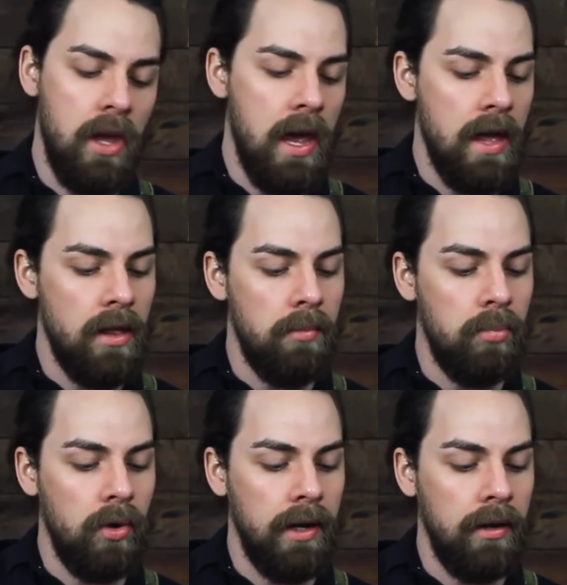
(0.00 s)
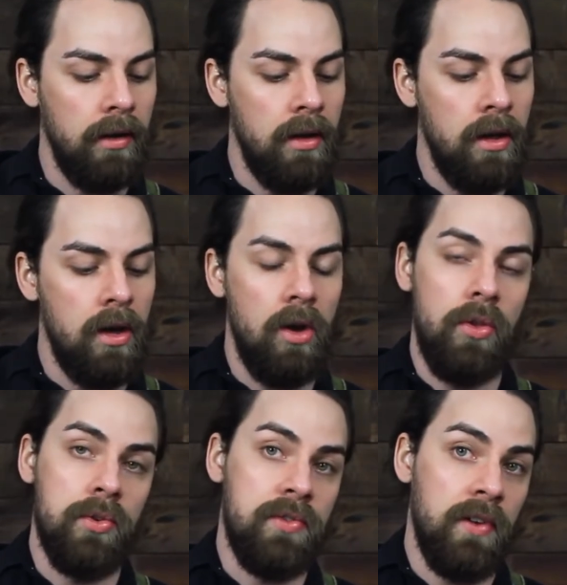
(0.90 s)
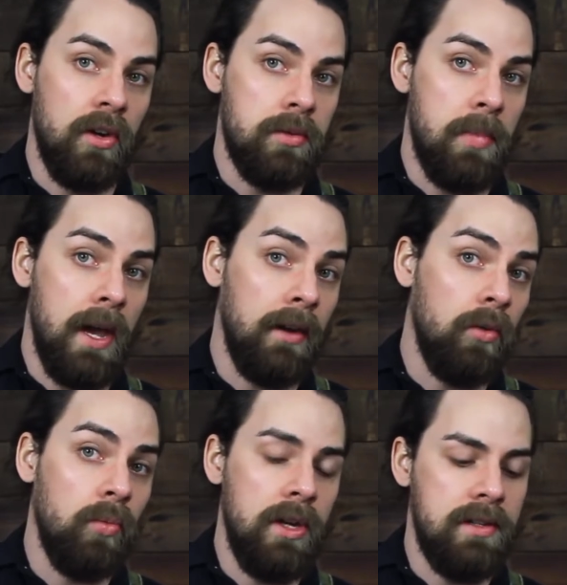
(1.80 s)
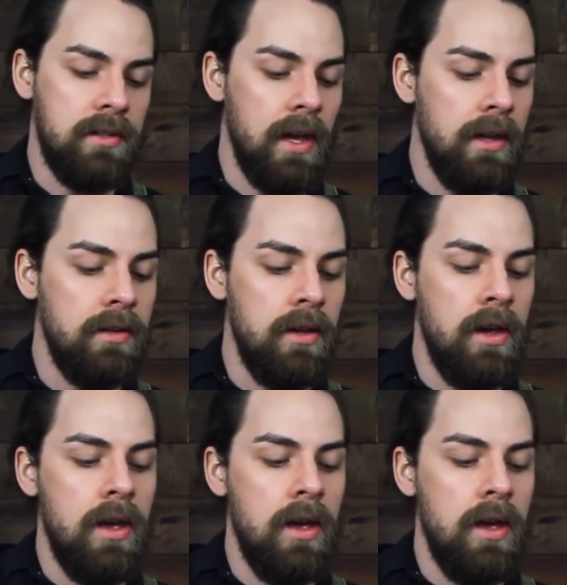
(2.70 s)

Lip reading: then bring those fingers back, reset,